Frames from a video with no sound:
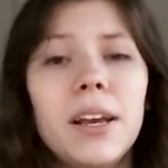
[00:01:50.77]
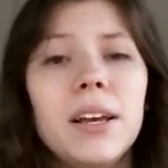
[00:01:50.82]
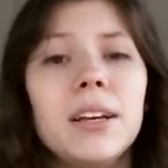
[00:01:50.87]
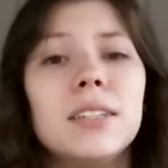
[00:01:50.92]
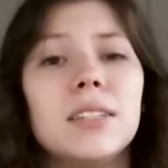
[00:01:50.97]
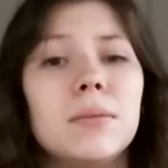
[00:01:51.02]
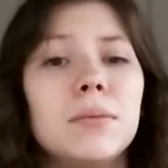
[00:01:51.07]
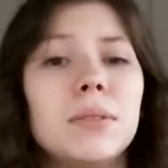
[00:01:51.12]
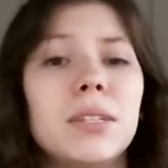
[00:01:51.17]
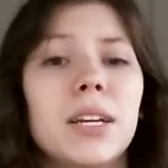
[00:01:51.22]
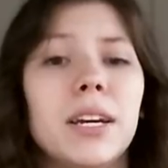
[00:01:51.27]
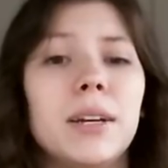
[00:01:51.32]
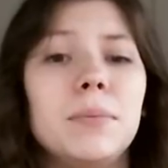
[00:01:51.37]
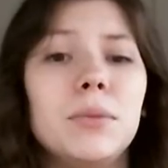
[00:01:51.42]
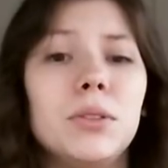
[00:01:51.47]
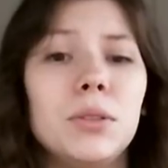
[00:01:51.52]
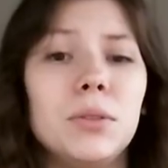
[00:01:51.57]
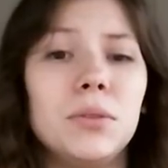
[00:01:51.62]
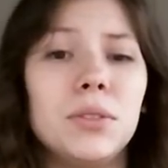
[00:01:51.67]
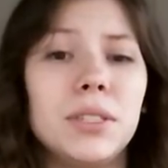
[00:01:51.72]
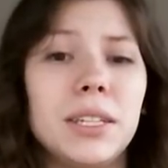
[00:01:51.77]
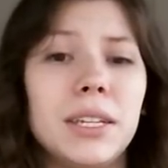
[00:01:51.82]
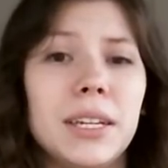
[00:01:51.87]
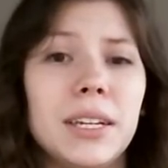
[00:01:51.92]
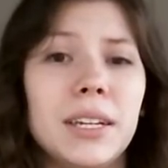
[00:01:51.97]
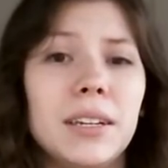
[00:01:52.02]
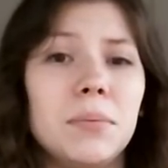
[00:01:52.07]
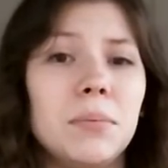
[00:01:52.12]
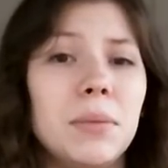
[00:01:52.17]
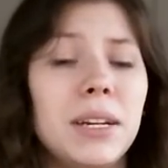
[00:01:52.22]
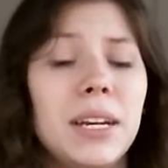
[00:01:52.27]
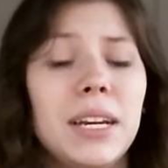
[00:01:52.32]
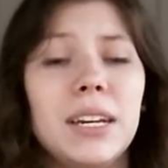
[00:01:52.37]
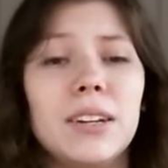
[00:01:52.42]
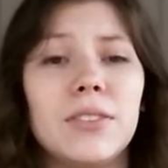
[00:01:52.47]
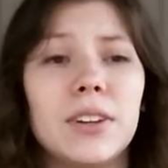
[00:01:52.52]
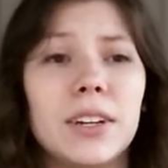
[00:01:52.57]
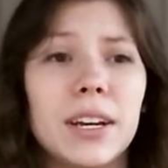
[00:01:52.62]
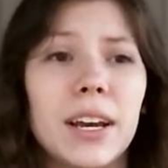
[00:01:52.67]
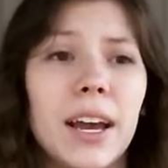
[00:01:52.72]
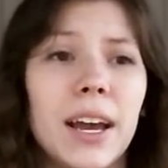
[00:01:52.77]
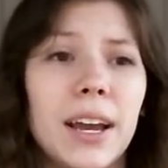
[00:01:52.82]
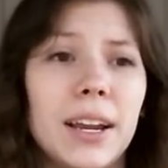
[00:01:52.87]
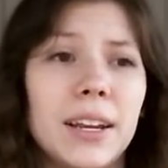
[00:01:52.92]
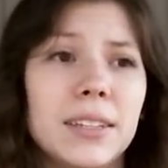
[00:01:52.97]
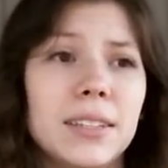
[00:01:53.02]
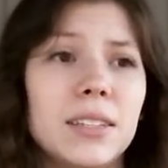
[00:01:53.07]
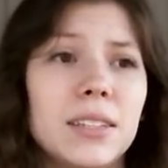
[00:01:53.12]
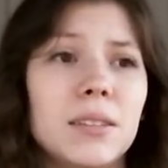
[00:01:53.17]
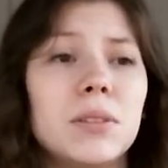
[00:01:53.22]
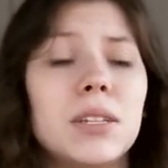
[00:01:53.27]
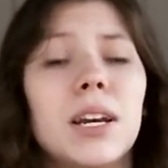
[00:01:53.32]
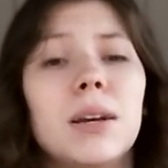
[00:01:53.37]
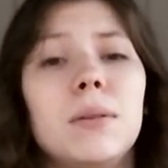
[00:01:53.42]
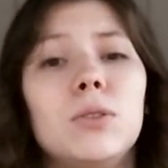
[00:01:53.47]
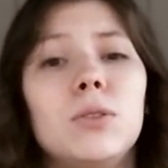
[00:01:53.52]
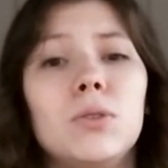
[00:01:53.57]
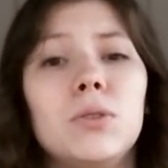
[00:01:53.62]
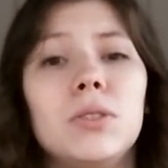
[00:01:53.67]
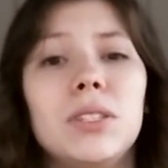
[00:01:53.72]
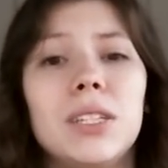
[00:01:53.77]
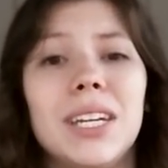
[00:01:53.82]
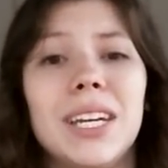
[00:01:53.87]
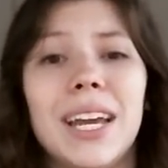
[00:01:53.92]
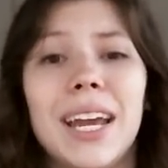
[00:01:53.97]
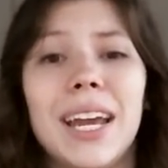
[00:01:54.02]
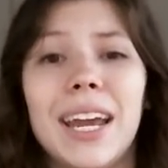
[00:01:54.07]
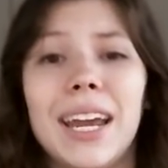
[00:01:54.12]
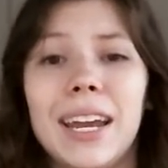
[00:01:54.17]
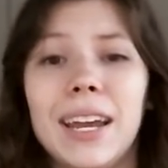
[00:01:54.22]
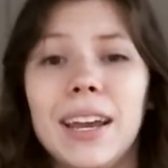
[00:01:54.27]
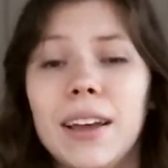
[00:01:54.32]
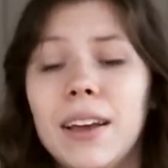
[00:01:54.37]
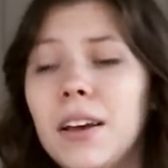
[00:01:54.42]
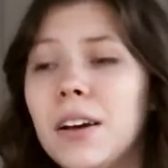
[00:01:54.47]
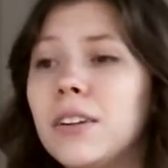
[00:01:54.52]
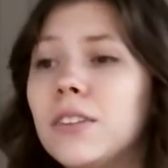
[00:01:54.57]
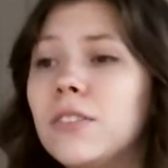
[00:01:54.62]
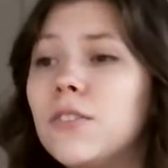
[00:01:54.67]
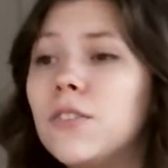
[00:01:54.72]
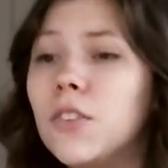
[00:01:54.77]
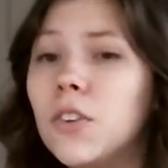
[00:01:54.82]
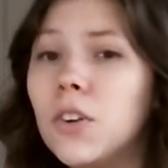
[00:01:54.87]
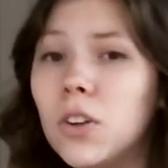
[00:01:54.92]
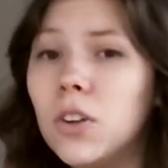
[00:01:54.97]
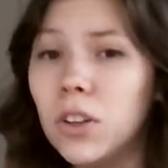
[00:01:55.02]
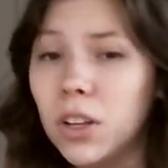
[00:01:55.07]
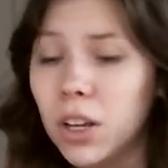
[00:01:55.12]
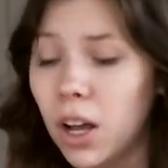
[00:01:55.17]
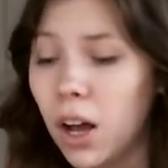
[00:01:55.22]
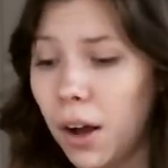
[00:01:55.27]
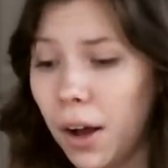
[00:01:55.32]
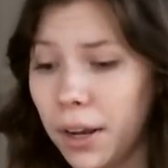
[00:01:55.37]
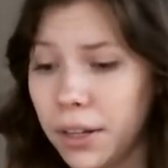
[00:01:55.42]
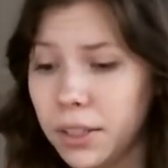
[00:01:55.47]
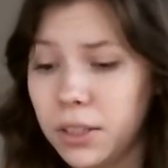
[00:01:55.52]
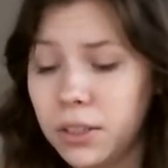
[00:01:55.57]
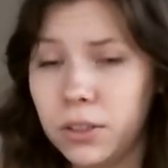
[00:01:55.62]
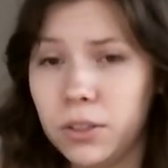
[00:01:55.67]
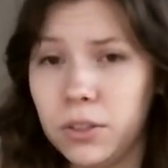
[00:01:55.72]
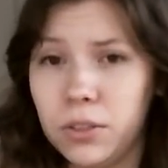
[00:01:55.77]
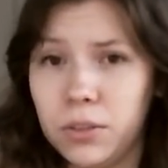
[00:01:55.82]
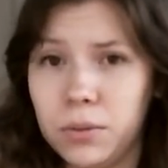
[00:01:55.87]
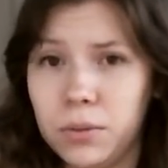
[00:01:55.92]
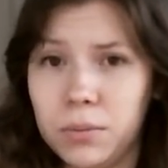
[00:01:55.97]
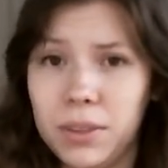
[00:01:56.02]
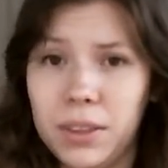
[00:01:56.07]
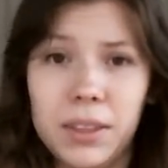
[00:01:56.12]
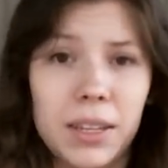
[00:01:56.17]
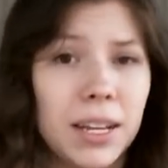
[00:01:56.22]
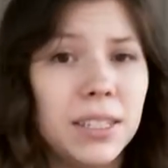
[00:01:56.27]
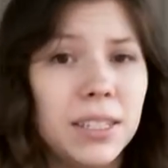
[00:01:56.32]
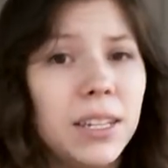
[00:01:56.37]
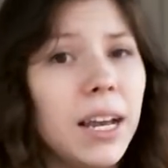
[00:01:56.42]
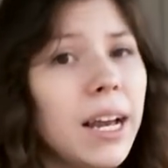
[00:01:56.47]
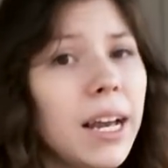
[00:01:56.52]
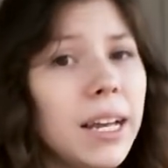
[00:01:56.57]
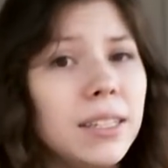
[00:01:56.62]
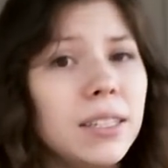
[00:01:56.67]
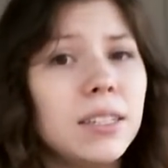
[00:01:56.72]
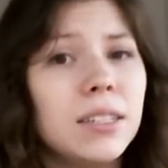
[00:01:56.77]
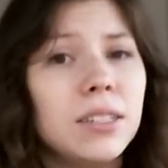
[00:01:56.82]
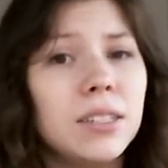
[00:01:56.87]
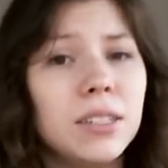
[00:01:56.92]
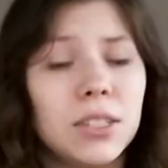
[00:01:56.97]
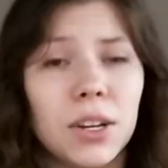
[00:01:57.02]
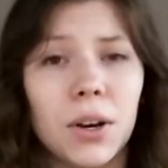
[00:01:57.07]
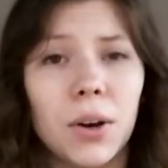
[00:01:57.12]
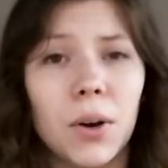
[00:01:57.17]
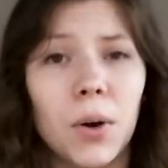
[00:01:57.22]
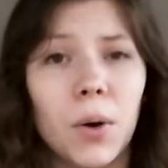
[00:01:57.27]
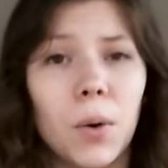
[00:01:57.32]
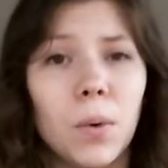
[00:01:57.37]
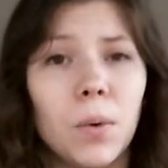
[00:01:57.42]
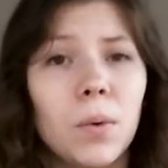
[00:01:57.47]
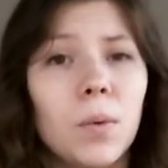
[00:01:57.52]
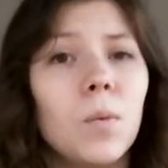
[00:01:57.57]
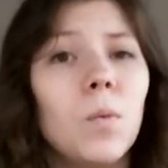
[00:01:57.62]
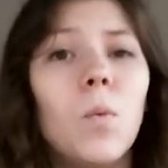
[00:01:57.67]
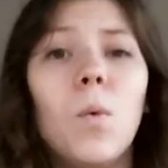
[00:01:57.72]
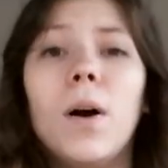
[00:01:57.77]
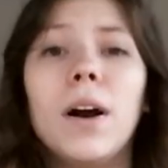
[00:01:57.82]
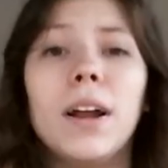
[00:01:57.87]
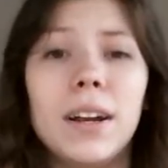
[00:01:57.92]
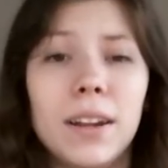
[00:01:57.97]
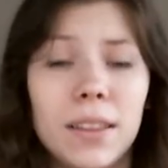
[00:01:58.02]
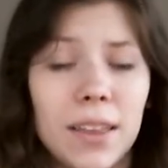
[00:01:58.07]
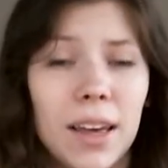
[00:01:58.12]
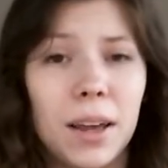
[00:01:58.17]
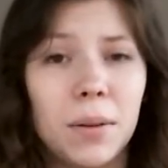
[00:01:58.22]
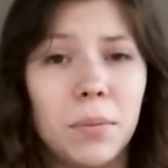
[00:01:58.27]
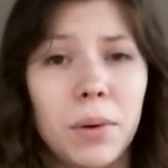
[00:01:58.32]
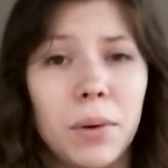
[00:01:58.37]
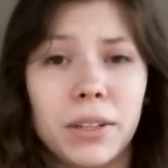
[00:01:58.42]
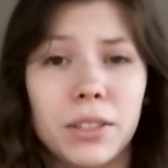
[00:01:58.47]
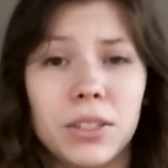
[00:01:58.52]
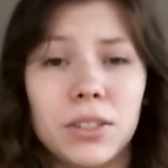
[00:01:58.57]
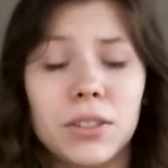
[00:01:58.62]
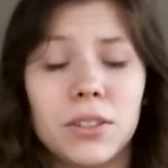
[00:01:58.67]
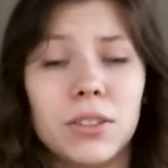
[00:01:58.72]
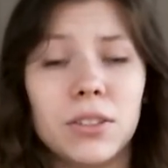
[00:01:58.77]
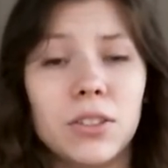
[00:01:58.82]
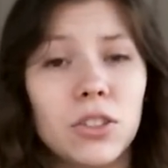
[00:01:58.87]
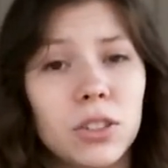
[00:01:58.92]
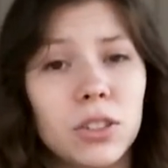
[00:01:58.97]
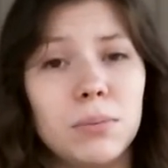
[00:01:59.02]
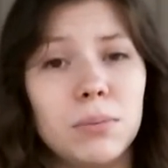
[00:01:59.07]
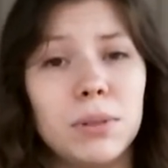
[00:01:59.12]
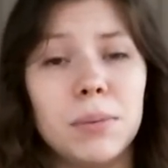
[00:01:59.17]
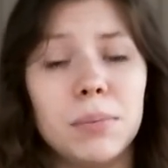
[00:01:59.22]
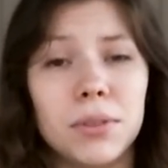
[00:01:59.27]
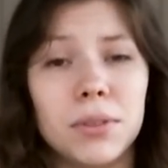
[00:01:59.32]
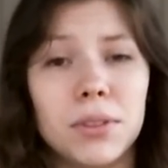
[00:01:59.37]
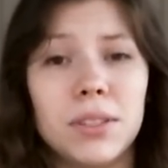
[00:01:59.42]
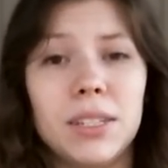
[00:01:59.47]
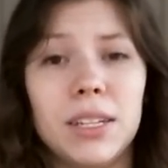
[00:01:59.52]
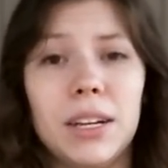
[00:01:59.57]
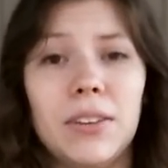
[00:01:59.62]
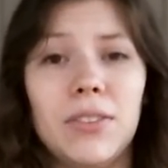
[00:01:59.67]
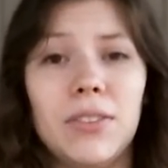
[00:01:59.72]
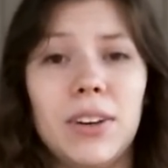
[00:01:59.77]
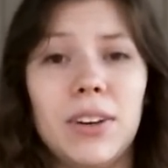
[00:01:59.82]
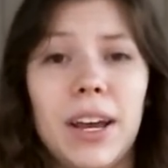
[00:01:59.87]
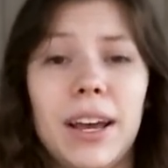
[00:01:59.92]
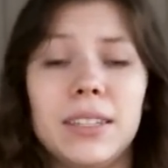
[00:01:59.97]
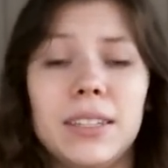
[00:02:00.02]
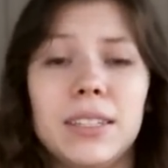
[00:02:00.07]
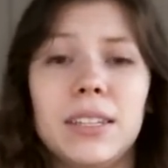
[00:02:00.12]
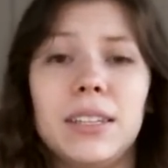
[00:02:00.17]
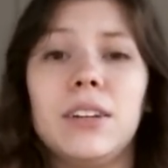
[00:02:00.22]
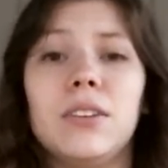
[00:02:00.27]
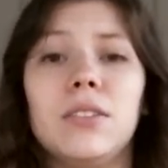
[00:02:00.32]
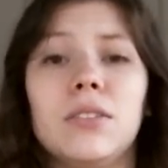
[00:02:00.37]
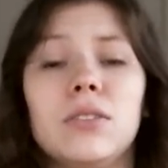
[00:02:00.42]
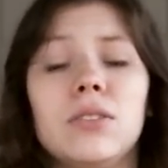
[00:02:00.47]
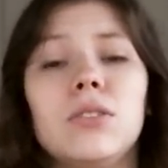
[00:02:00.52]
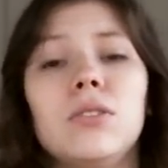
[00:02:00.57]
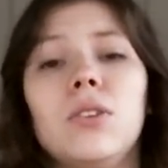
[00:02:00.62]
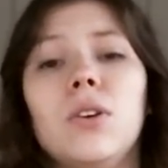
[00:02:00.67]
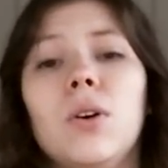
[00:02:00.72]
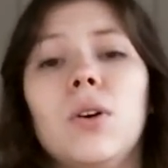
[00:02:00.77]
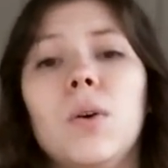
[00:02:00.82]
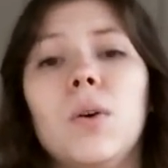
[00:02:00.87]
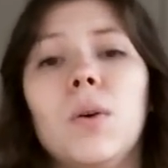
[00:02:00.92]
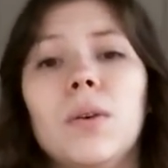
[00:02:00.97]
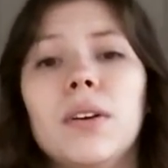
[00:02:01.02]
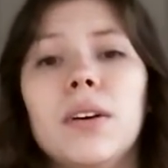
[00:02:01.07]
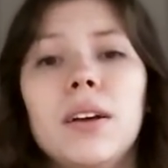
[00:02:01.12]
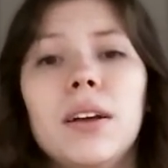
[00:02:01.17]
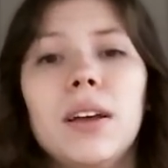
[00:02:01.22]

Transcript: Sometimes you see many different kinds. Sometimes you see a full costume that's head to toe what that monster should be perceived as, and there's no